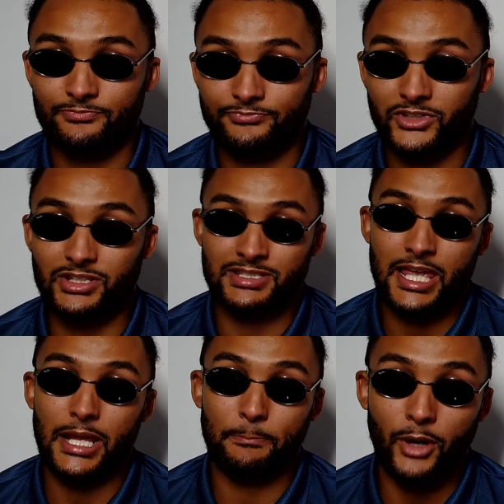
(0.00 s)
because
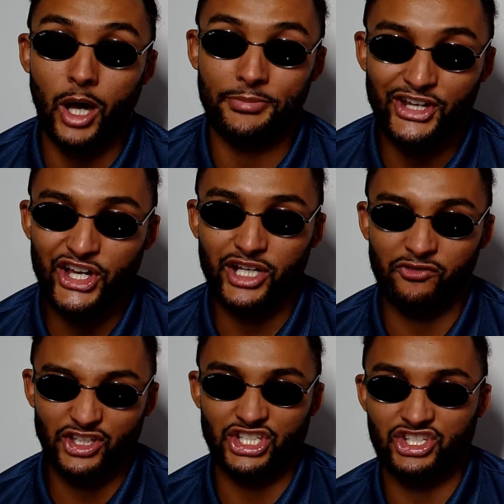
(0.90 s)
Zhang popped
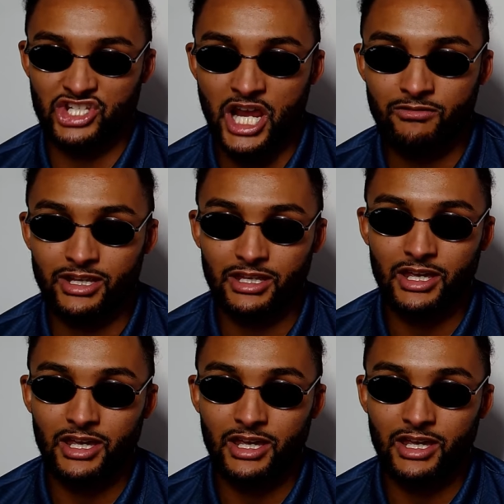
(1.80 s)
Hergovic's cherry.